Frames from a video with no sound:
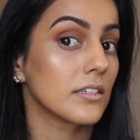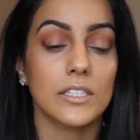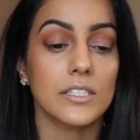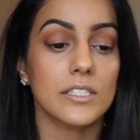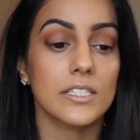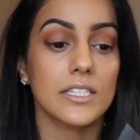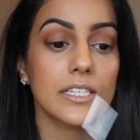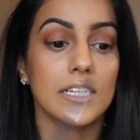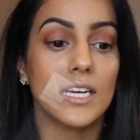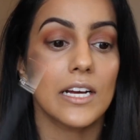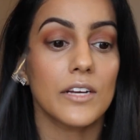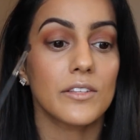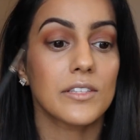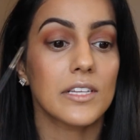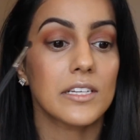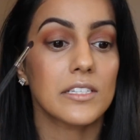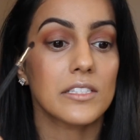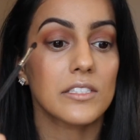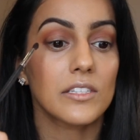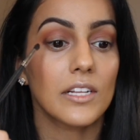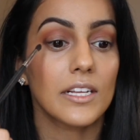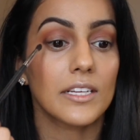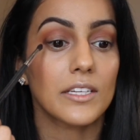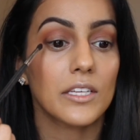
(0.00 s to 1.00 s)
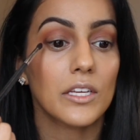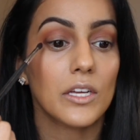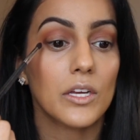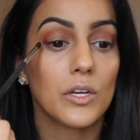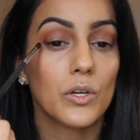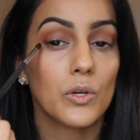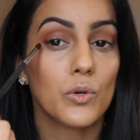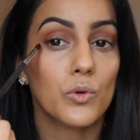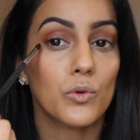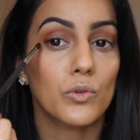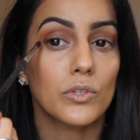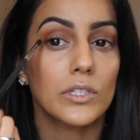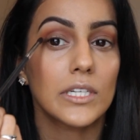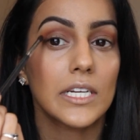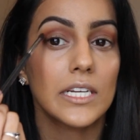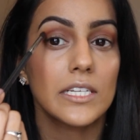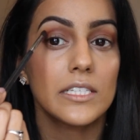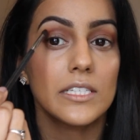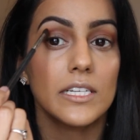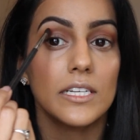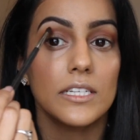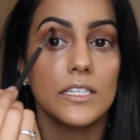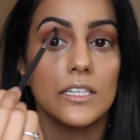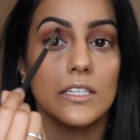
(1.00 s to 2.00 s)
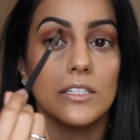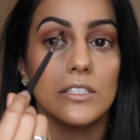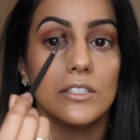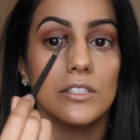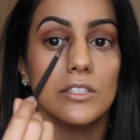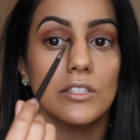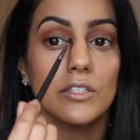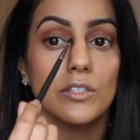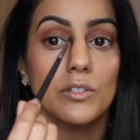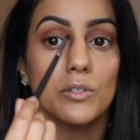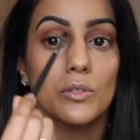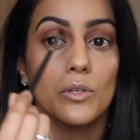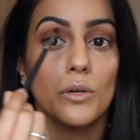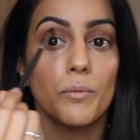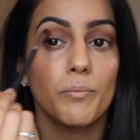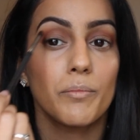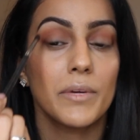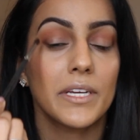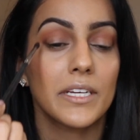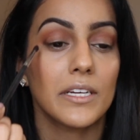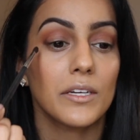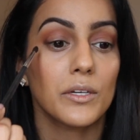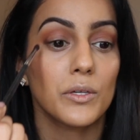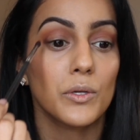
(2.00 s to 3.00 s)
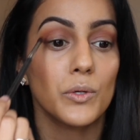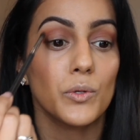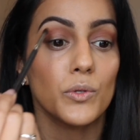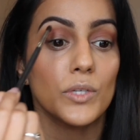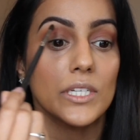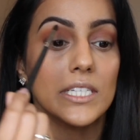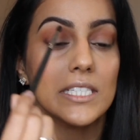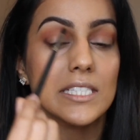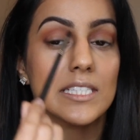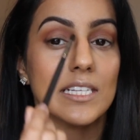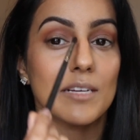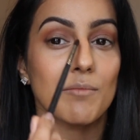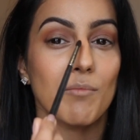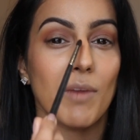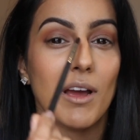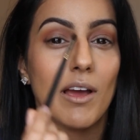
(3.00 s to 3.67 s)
You see how that's like created a new bigger crease in